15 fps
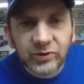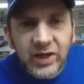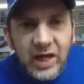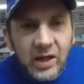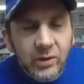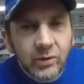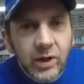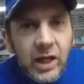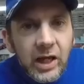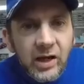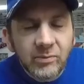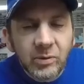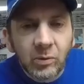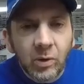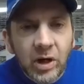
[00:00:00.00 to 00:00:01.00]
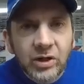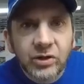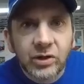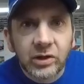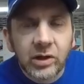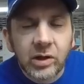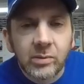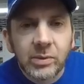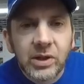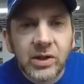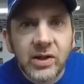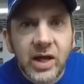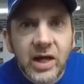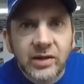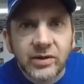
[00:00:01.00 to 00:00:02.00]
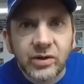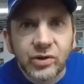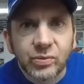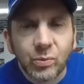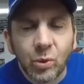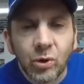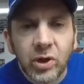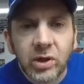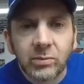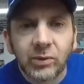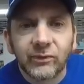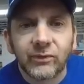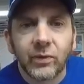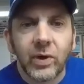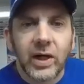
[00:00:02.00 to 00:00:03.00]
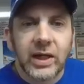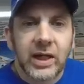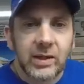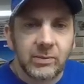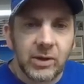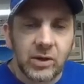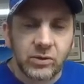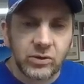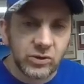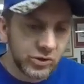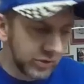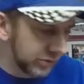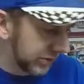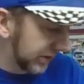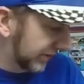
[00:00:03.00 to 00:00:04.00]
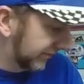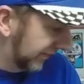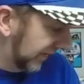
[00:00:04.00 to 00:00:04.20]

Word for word: Saturday. I've been watching a little bit of that this morning before I came down to shoot this